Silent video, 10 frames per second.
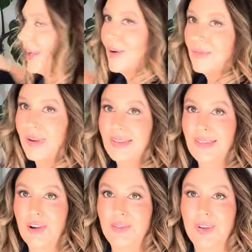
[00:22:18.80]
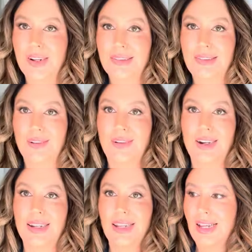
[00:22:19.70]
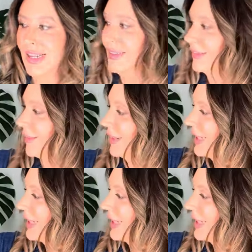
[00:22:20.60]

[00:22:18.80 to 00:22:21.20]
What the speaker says: help myself when I saw it. So it